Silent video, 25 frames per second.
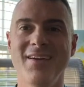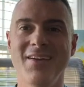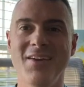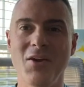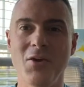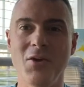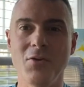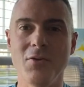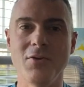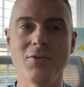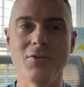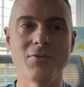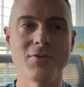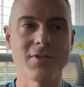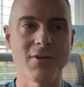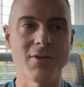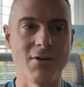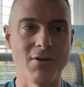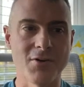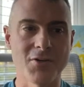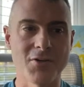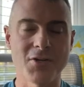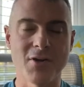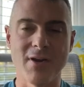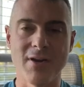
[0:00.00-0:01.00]
you know, you
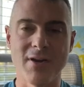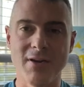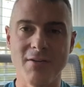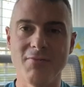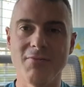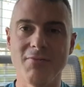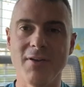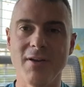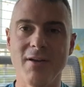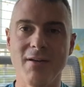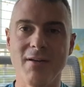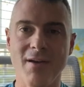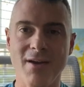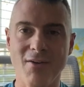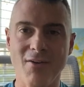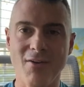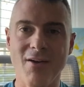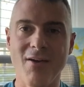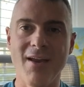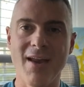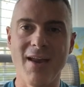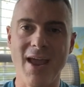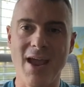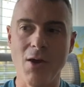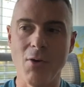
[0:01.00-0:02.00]
start trying to figure out,
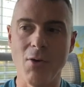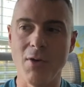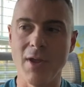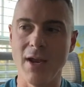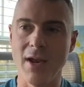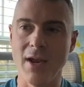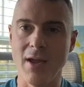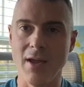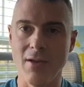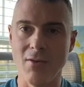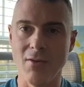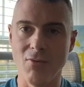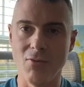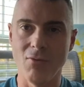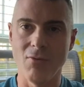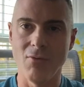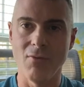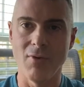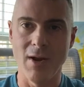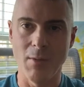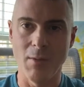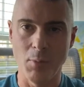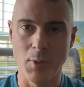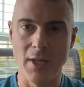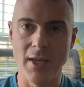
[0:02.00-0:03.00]
all right, how can I
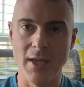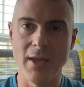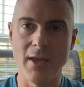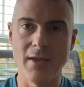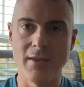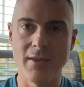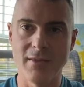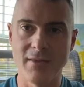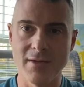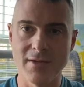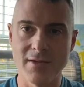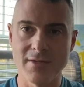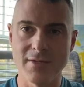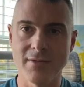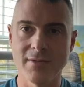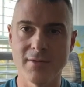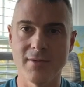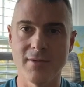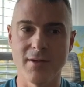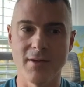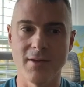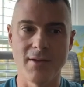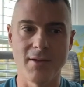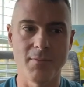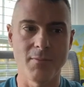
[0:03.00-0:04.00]
replicate
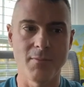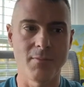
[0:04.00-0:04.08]
this?